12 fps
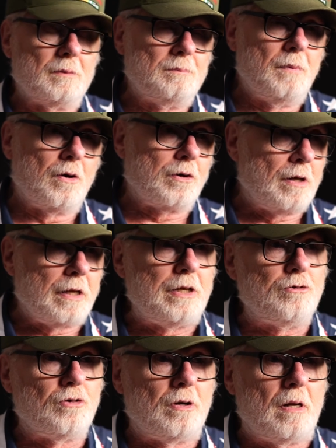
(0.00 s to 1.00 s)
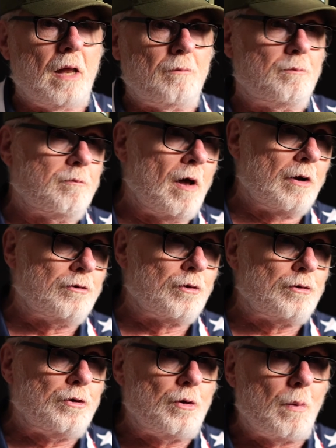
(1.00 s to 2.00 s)
American Legion, and I volunteer
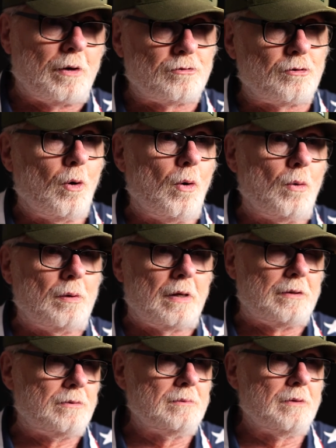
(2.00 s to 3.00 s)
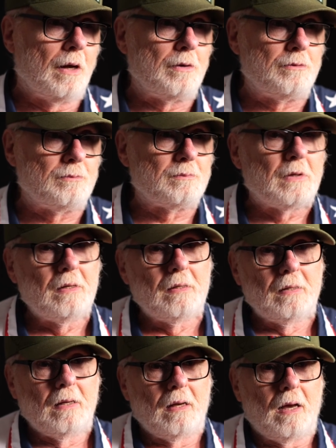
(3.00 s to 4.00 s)
at the USO, and
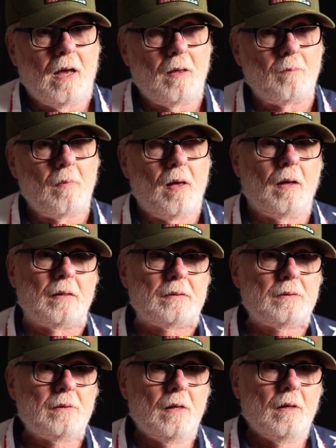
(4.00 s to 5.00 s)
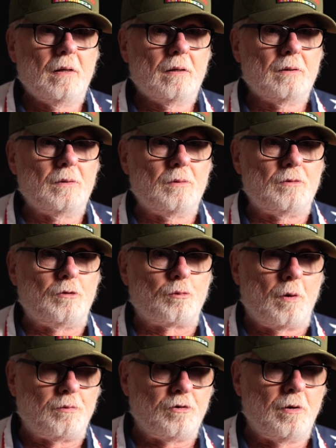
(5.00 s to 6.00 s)
I'm the
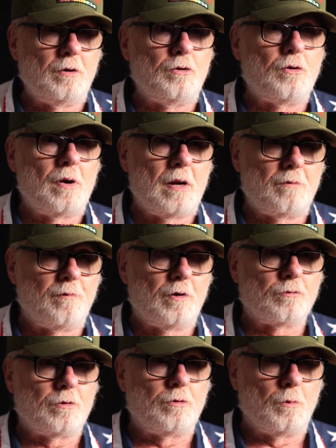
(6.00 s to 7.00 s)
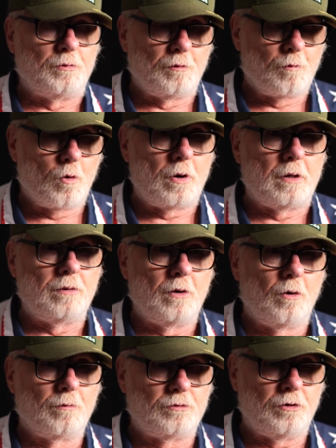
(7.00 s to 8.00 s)
representative of the United Veteran Groups of Oregon that
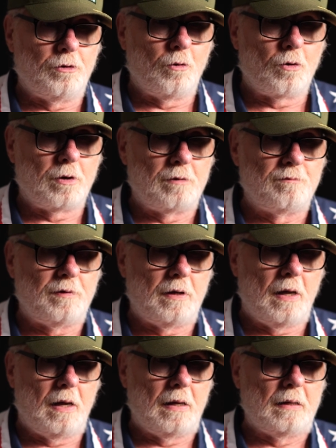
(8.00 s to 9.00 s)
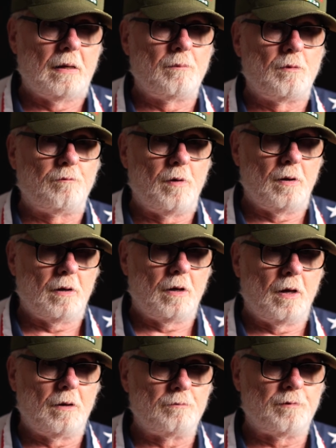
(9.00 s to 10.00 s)
oversee the Oregon VA. I'm
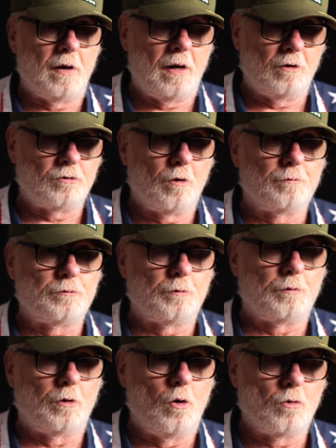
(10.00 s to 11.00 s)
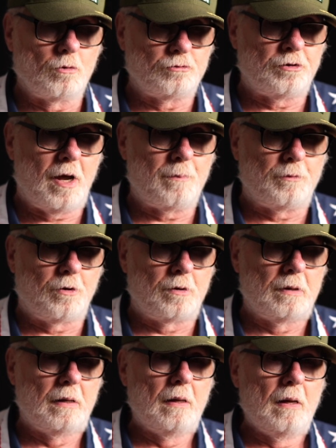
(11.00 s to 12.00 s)
the finance officer for the local
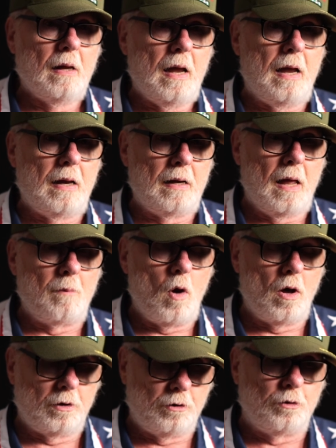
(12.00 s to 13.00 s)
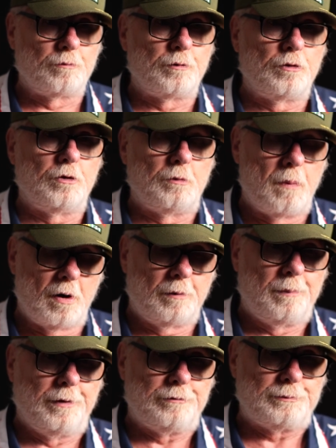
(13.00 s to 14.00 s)
chapter, and I'm auditor for the
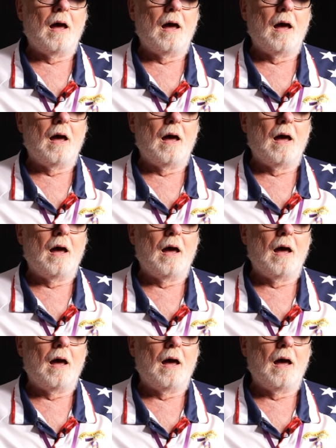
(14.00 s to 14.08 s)
department.